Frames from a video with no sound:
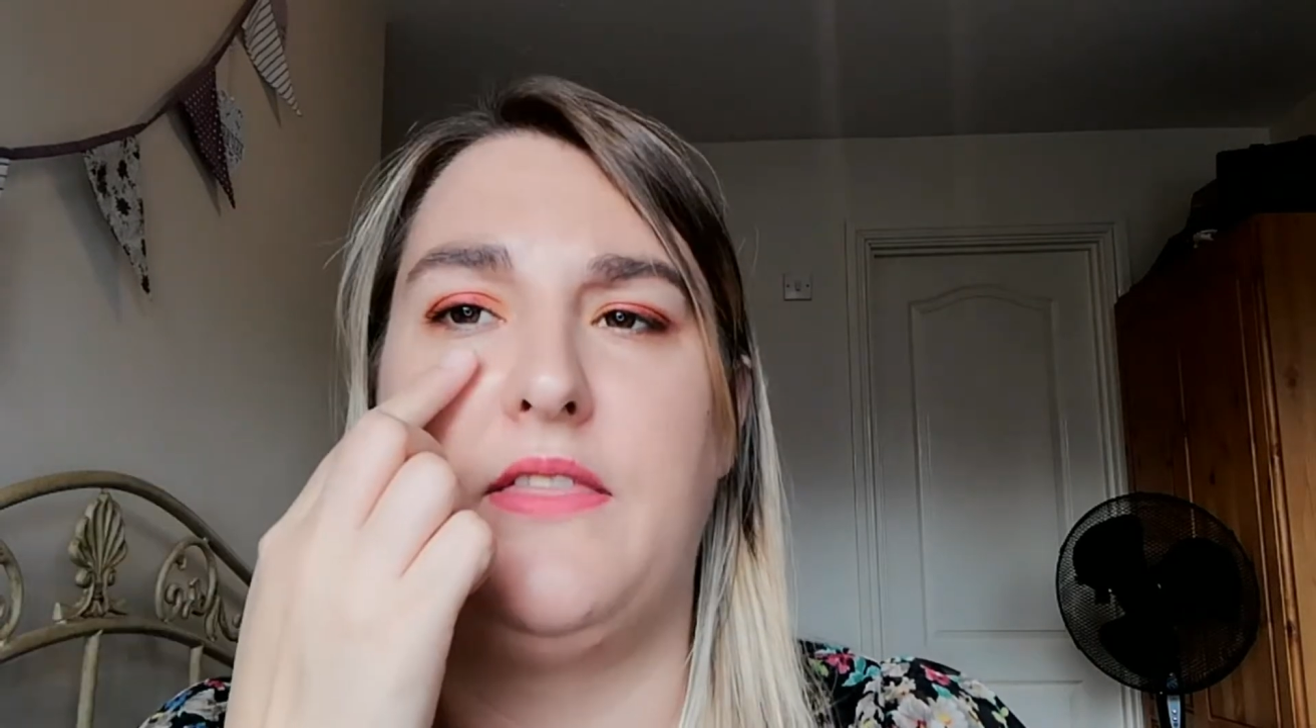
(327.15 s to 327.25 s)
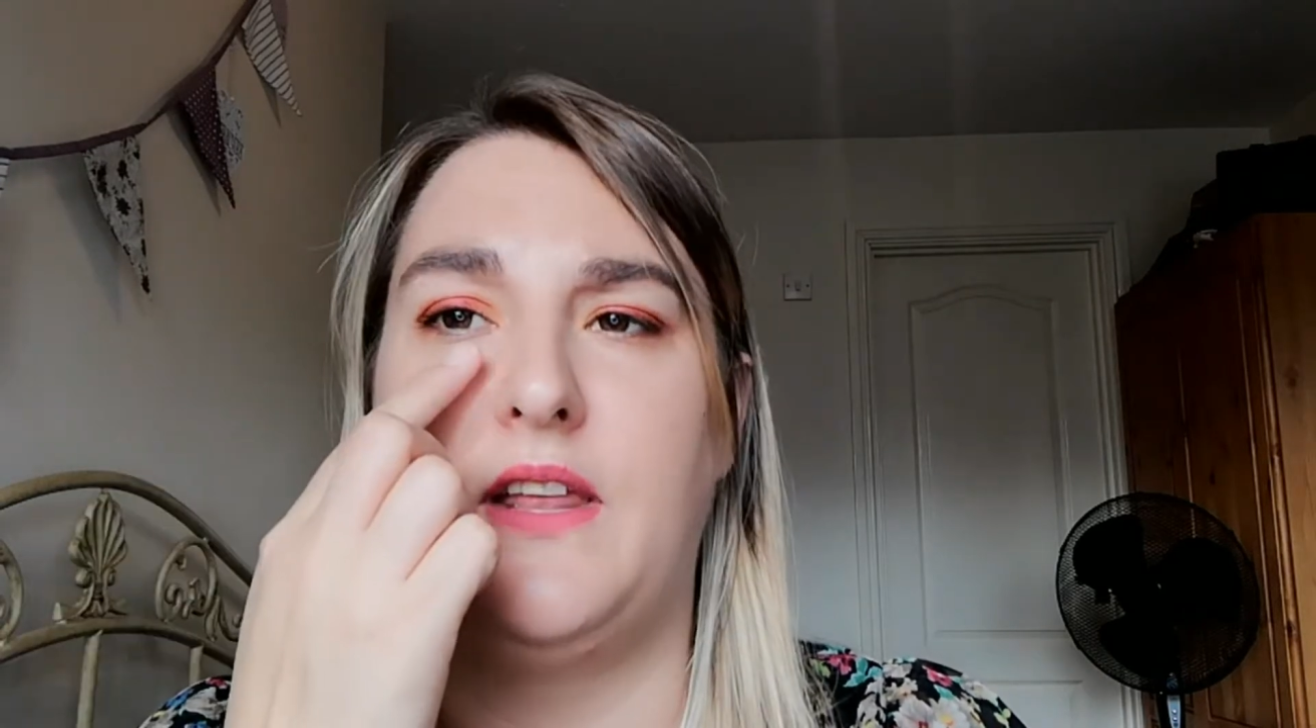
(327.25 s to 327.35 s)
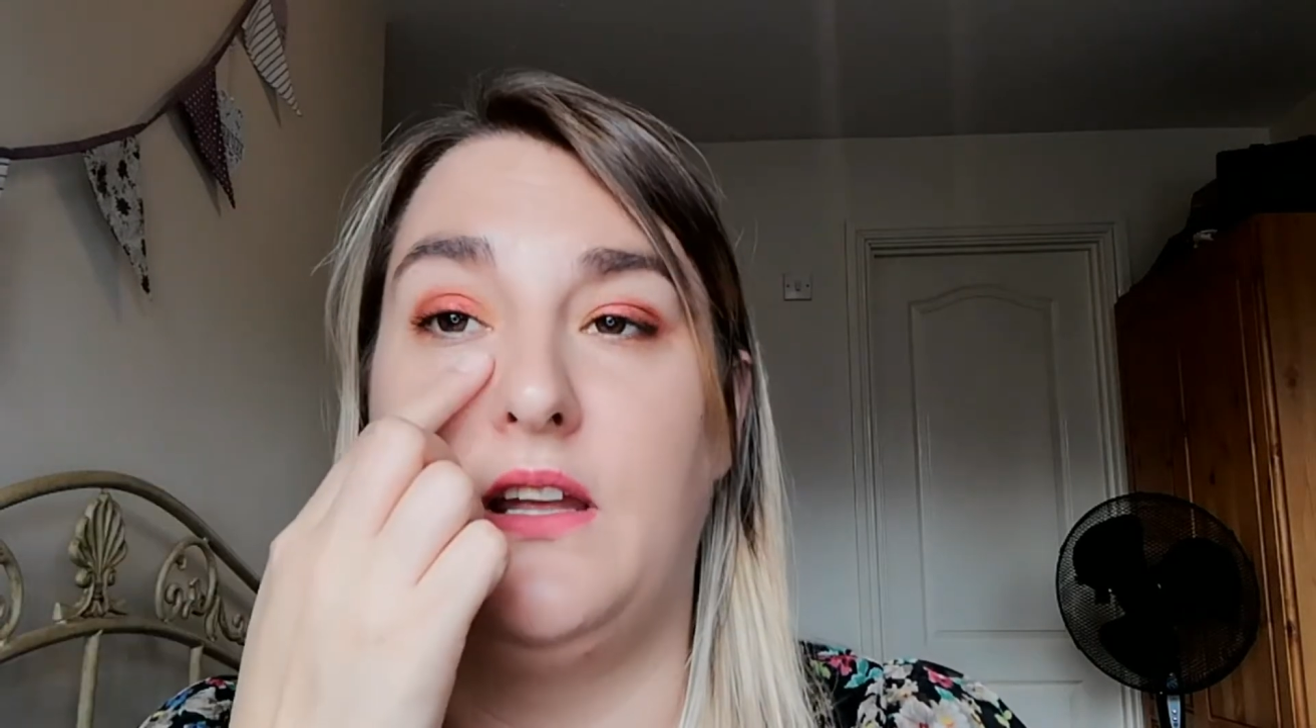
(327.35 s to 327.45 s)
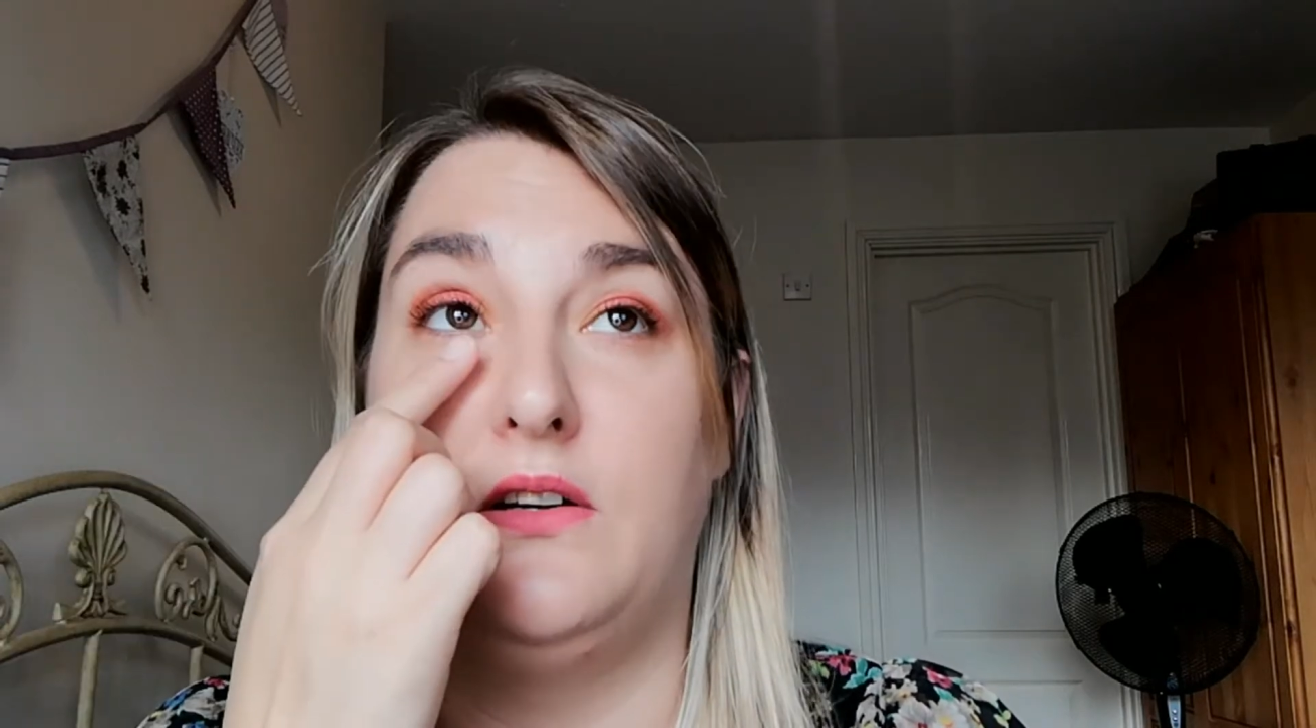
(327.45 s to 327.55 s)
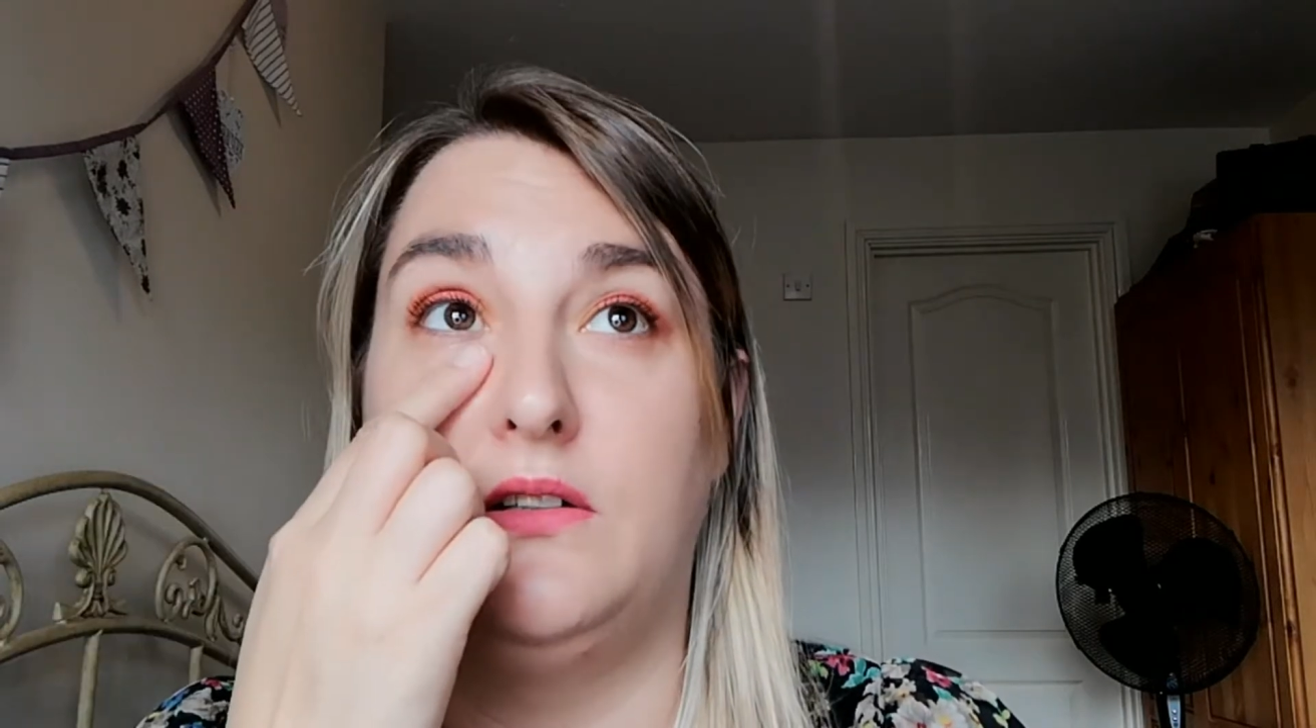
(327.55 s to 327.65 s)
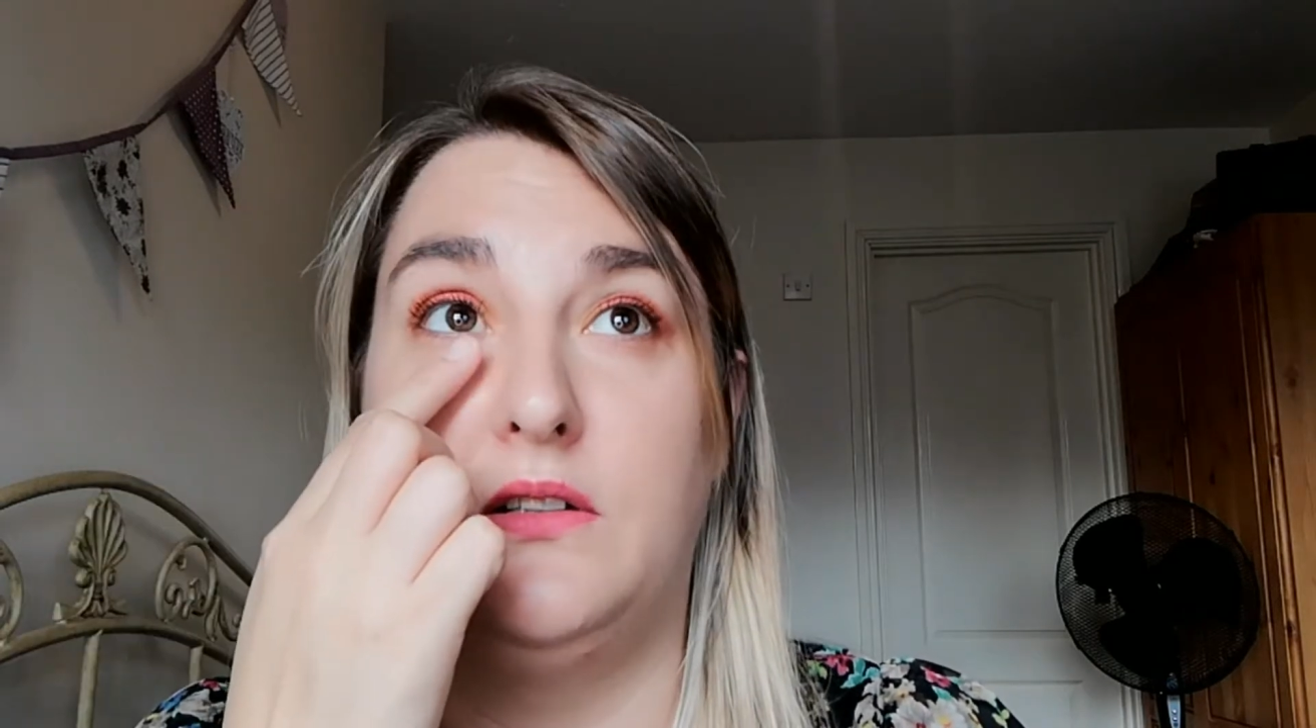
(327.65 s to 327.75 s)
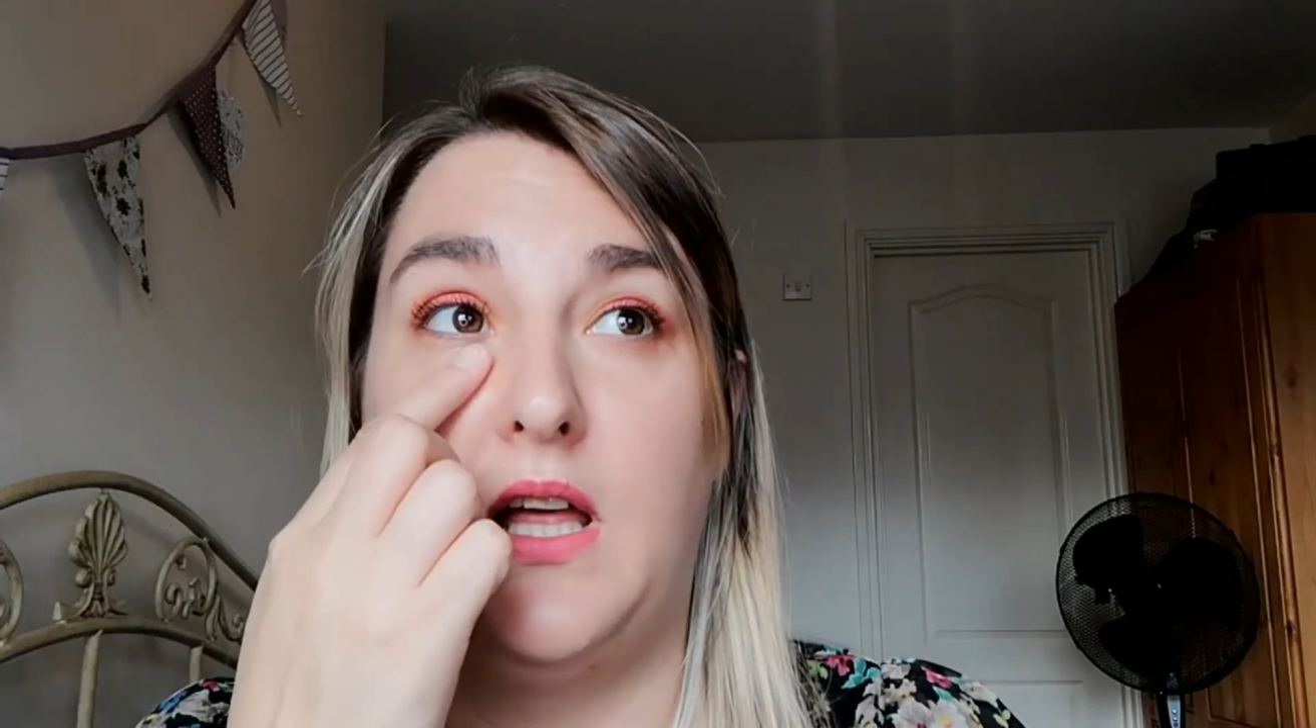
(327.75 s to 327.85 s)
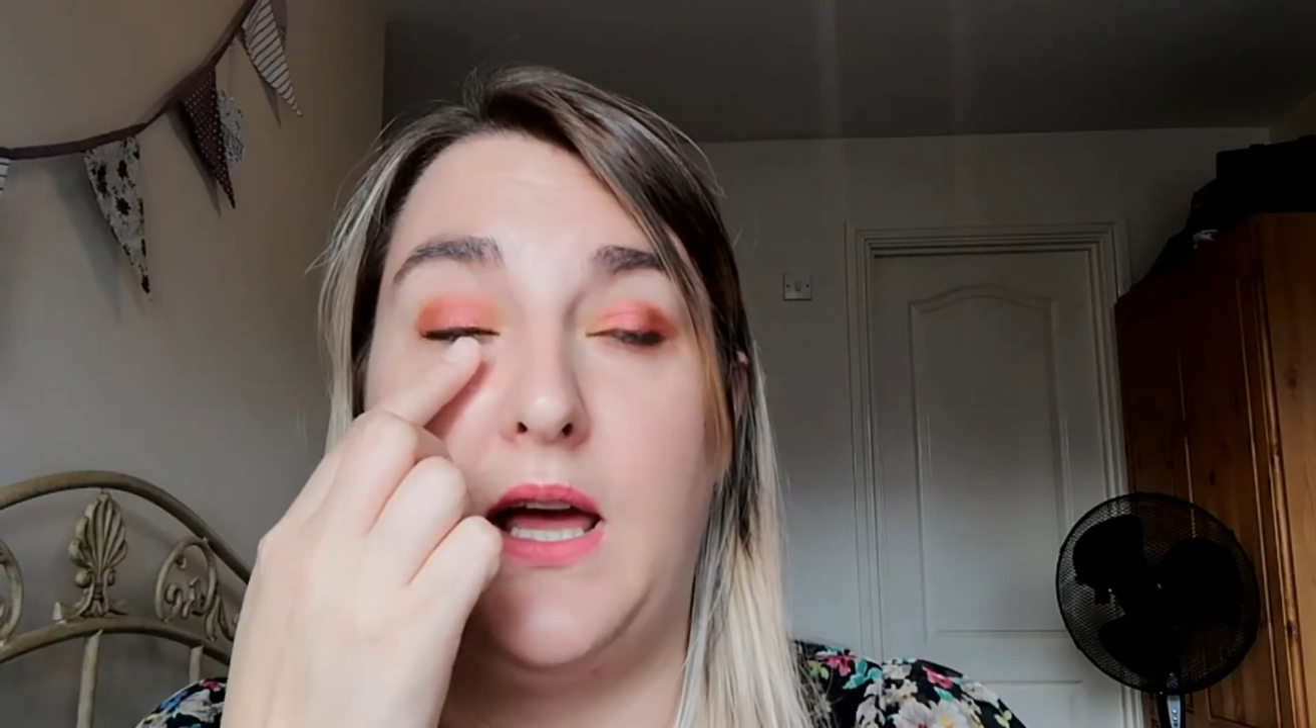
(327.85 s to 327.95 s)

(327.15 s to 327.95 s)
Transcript: the little,